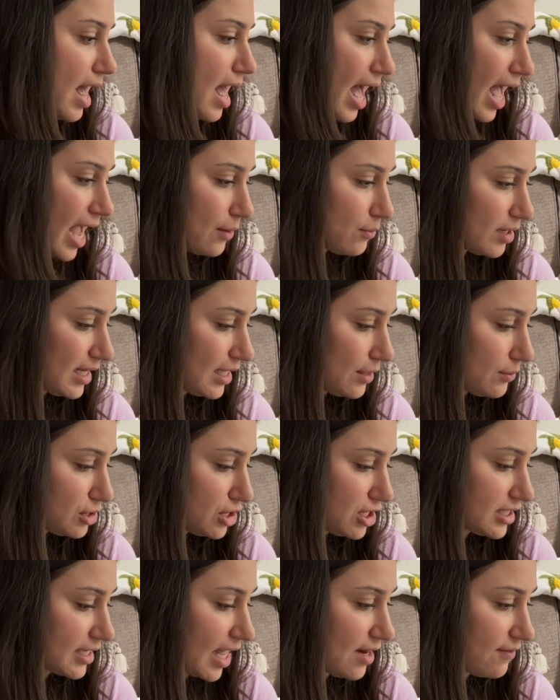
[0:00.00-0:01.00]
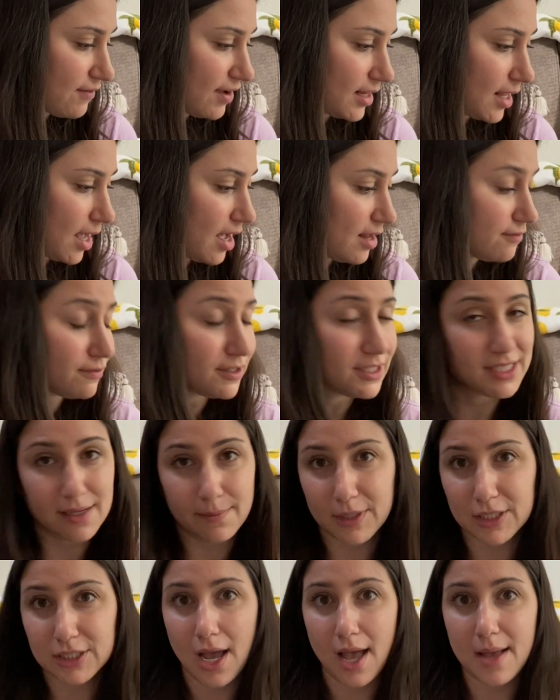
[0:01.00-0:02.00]
I really was just kind of on the hunt for
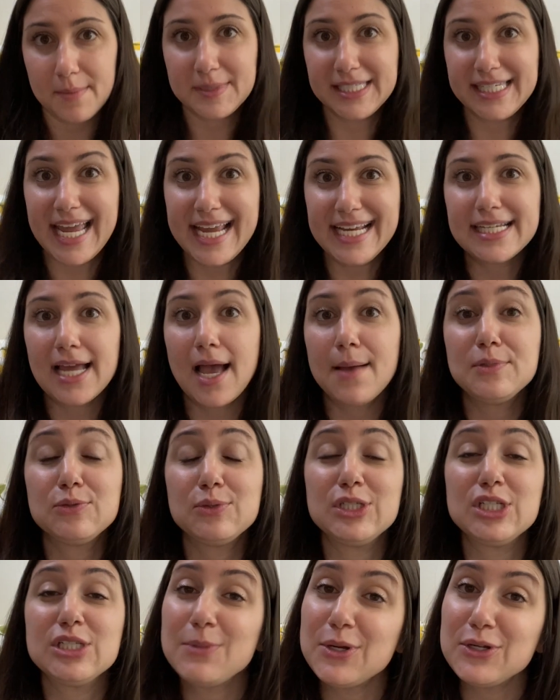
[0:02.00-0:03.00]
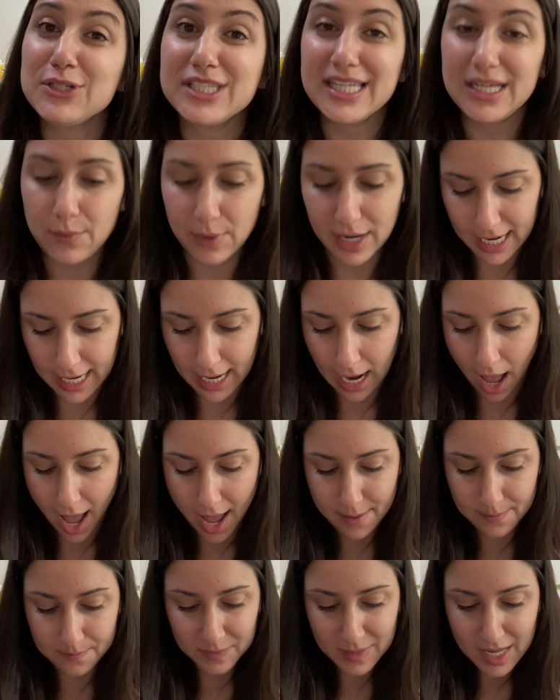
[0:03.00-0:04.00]
summer tops, tank tops, which is mostly what I
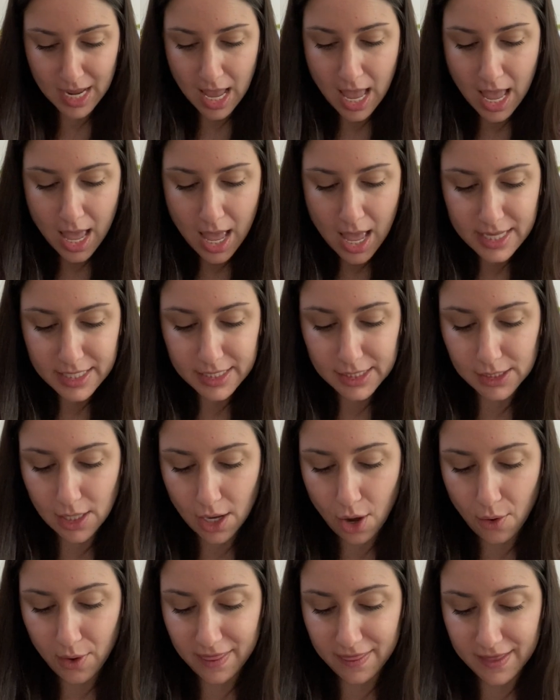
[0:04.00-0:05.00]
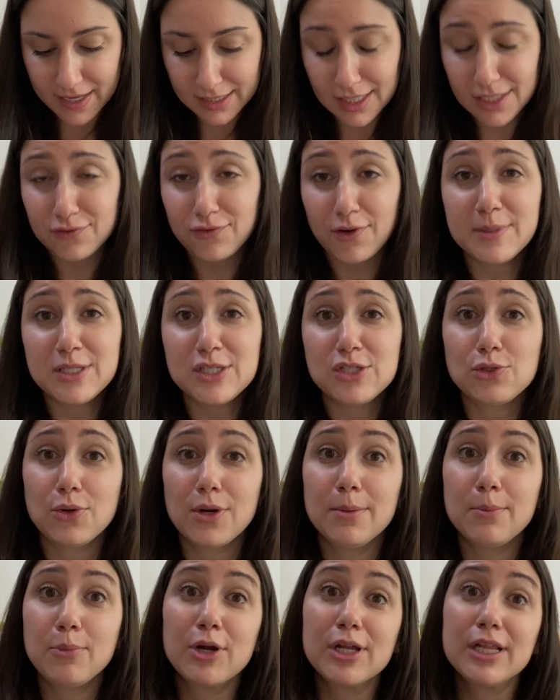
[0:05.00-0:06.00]
got. So this is from a store
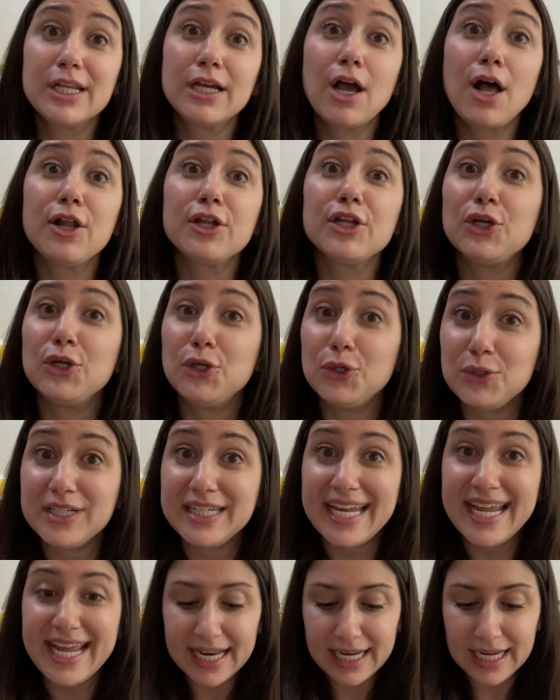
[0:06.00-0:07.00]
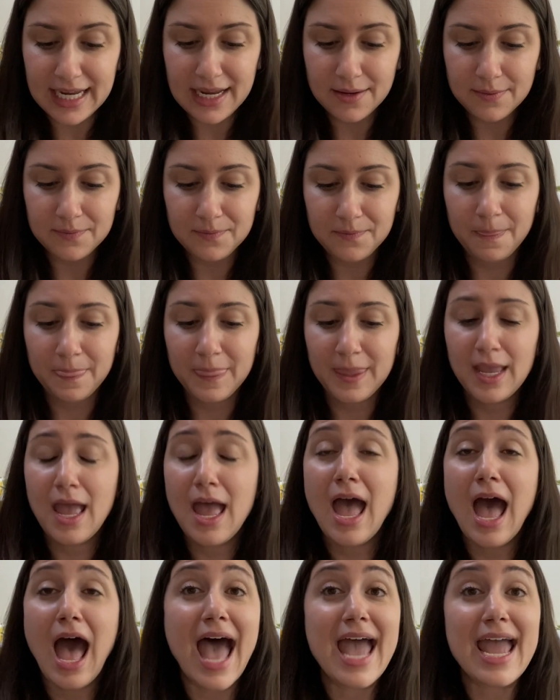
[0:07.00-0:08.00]
in Portland called Hootenanny.
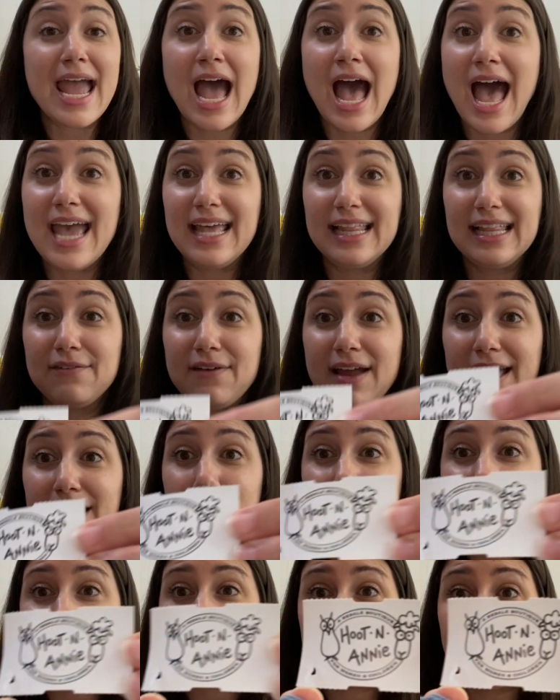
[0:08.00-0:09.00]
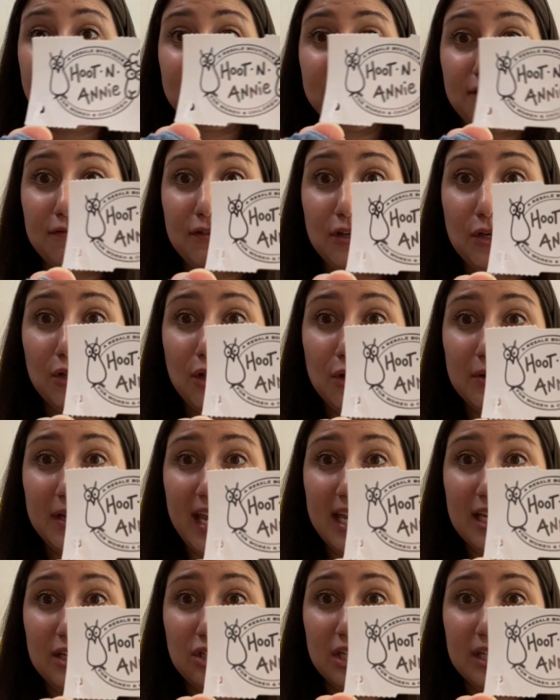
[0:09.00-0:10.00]
I highly recommend it. They have a few
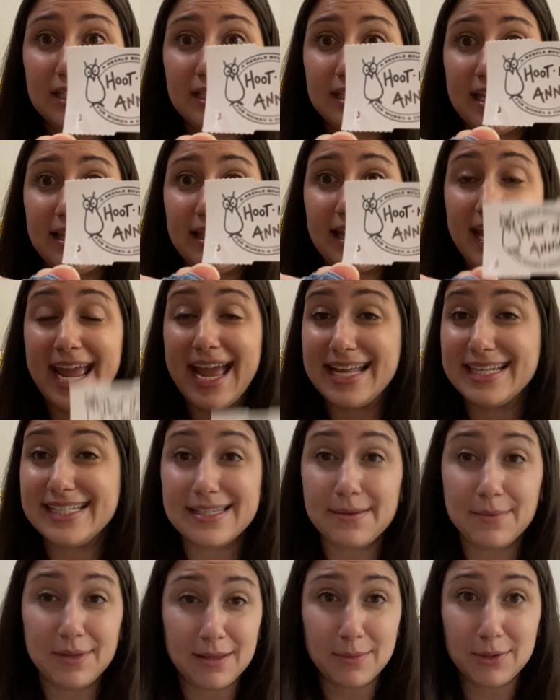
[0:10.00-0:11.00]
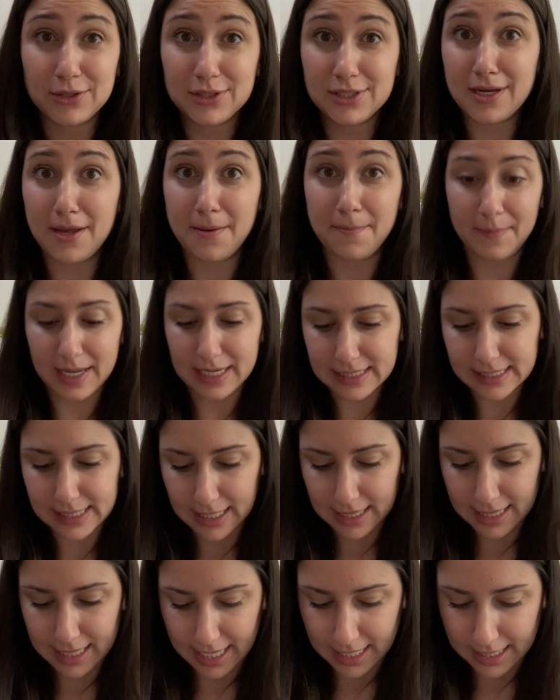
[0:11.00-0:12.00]
locations and they had some of the most
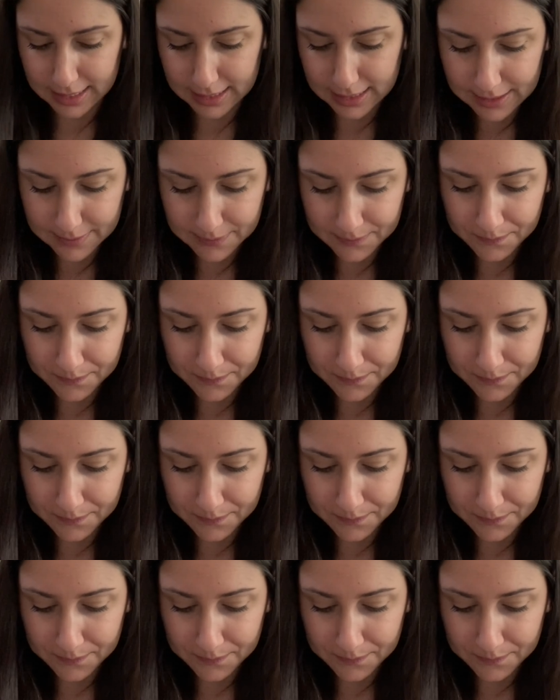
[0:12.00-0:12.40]
amazing things.